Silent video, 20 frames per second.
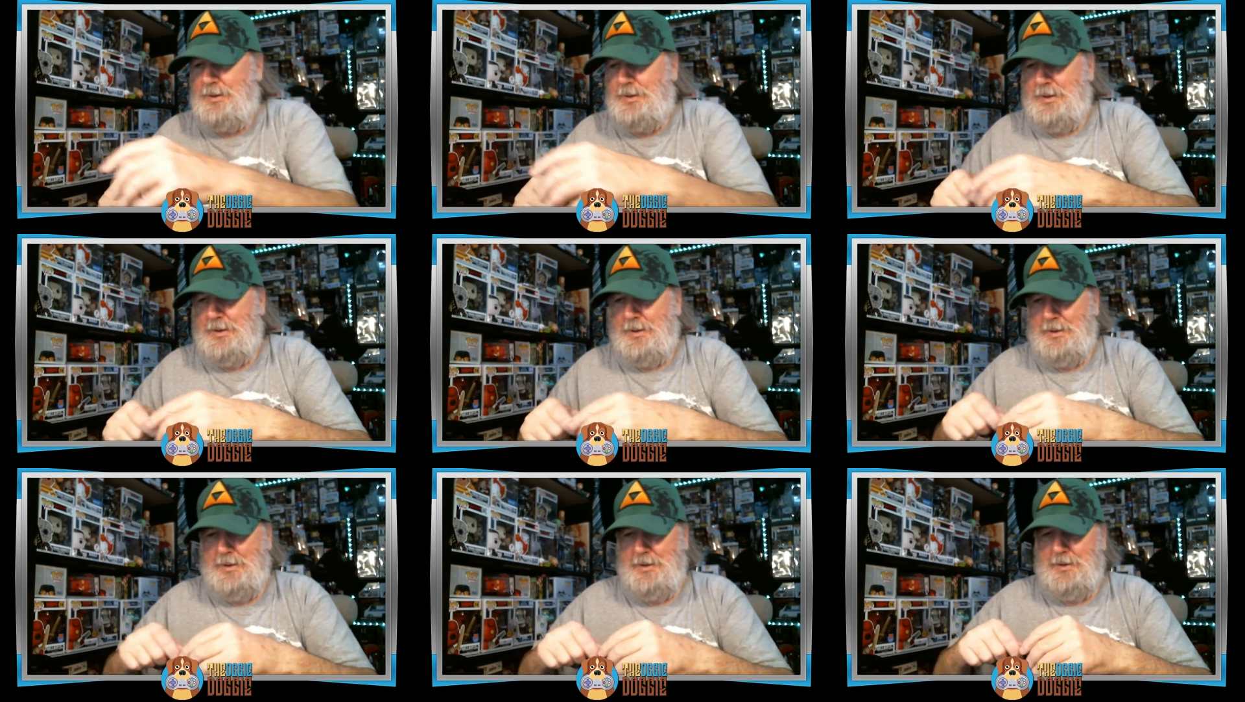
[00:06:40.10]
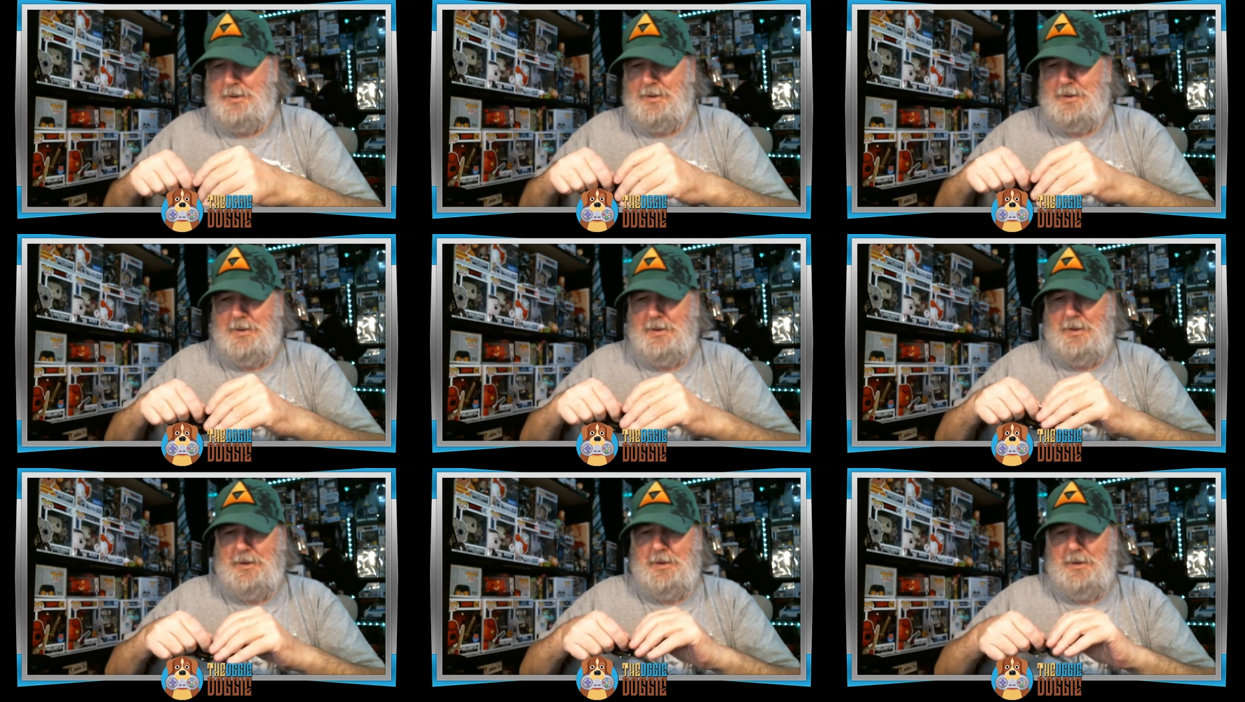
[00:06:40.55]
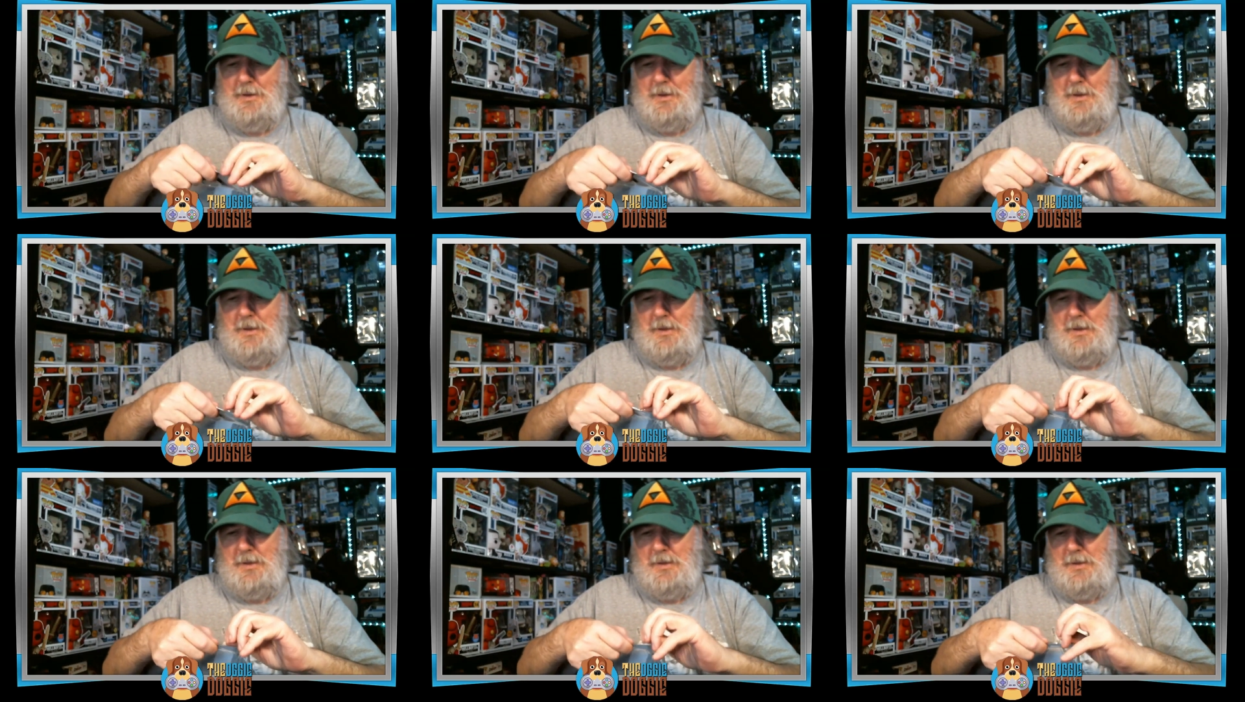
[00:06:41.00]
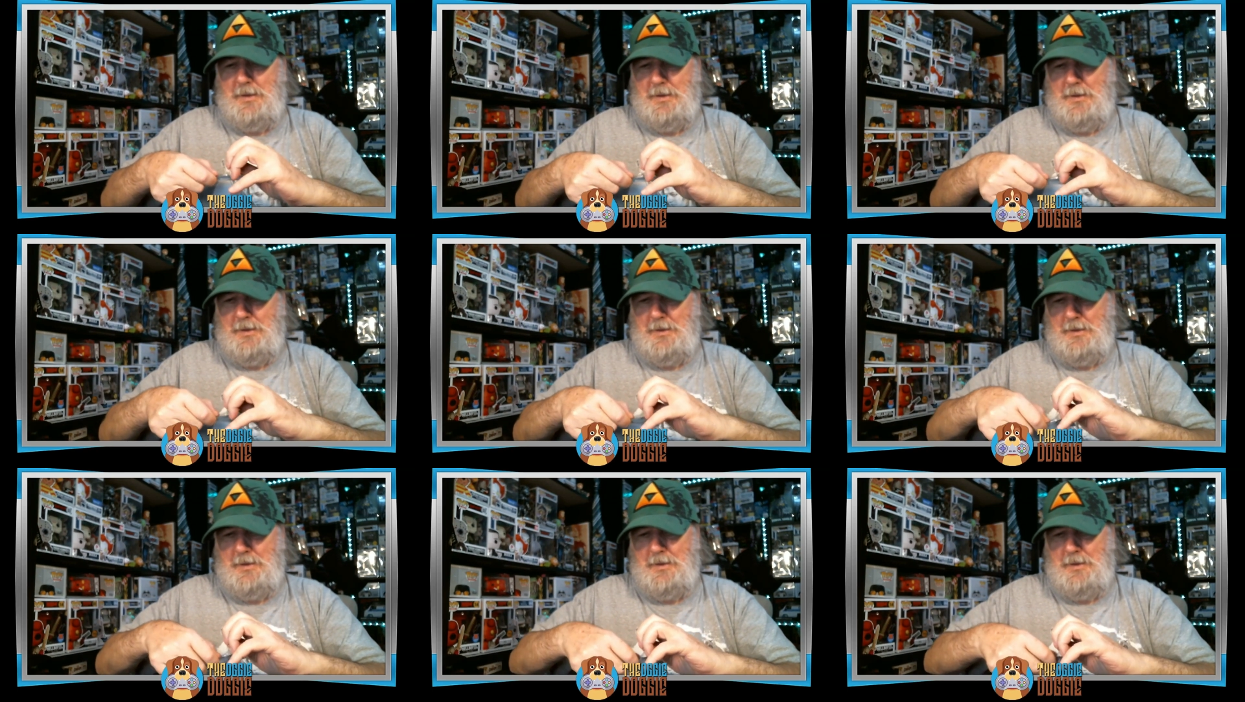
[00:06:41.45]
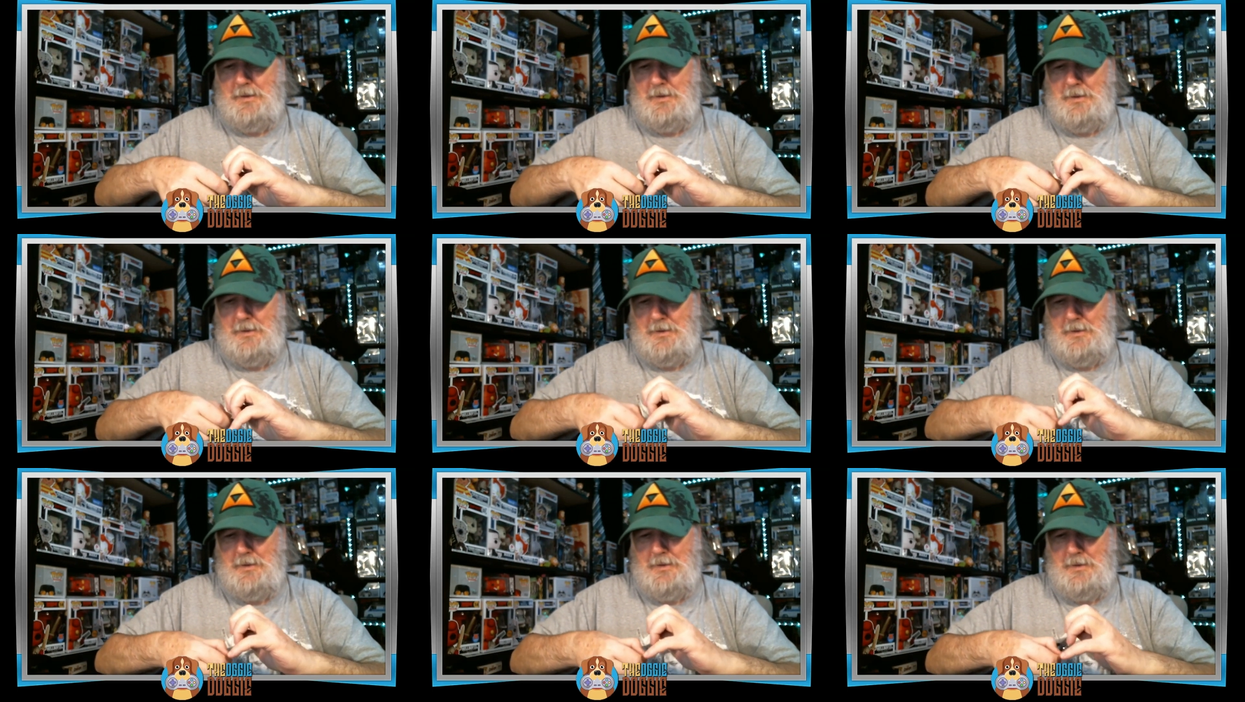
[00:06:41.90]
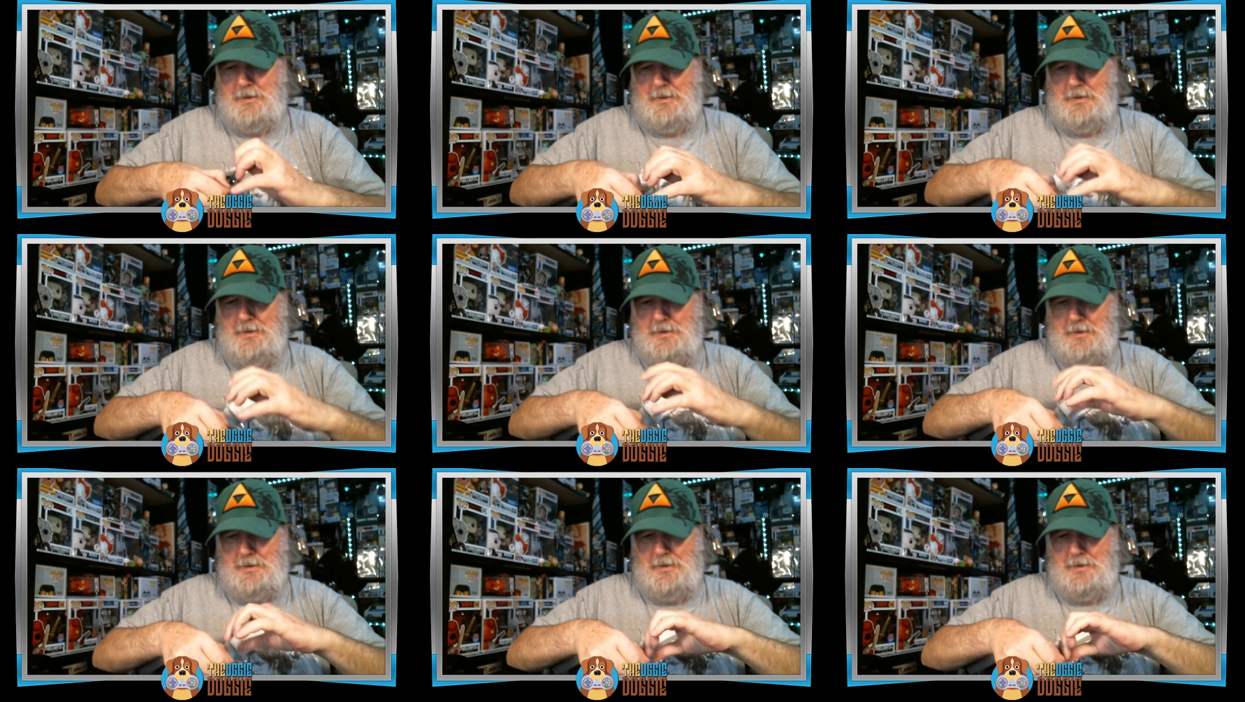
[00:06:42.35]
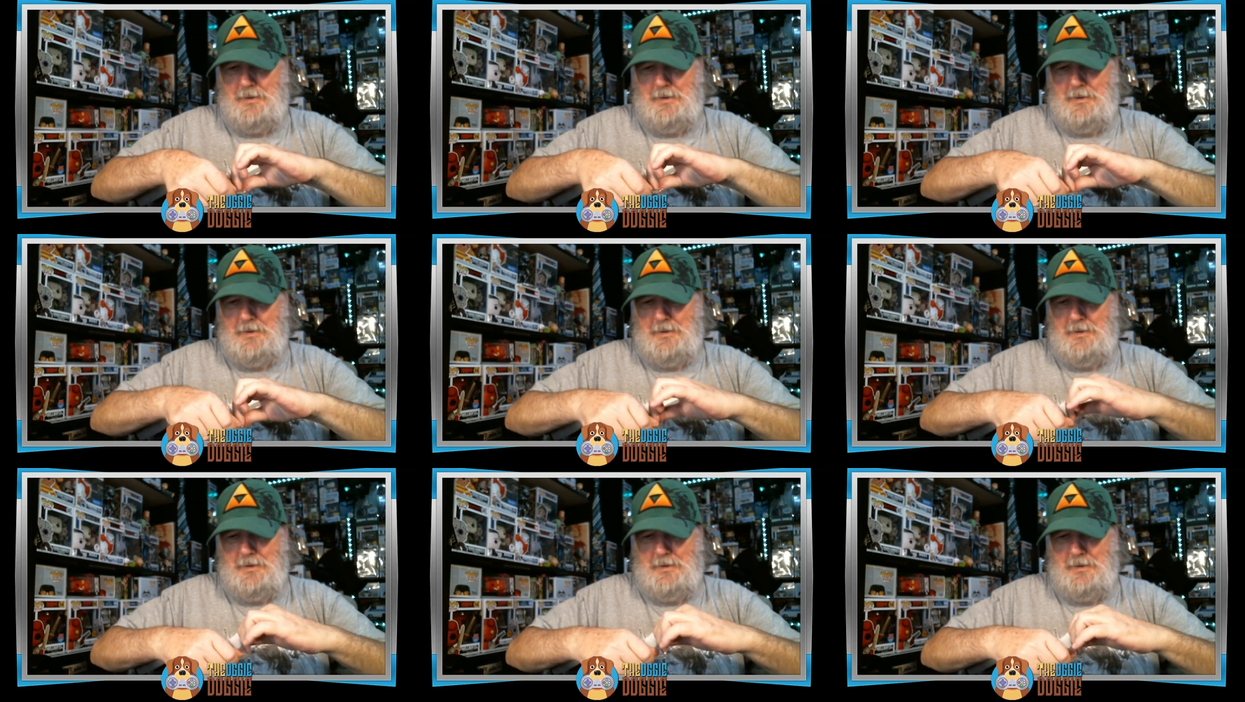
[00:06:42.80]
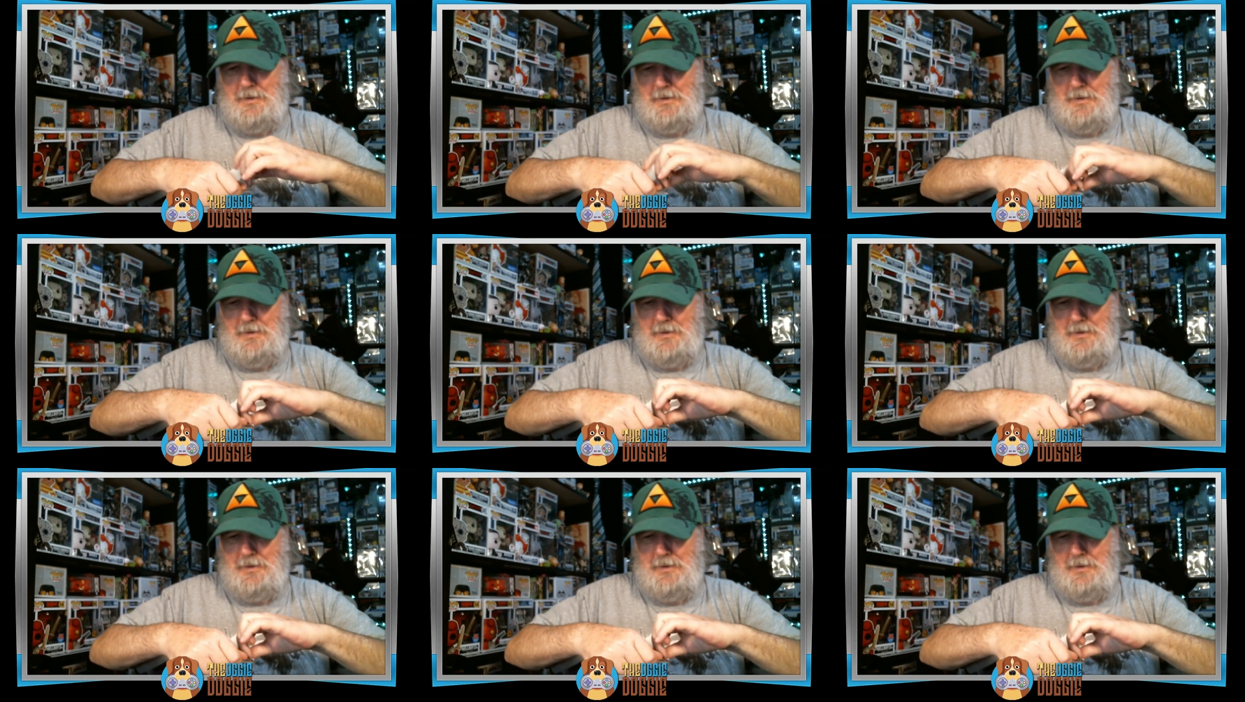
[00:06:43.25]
Nothing is said.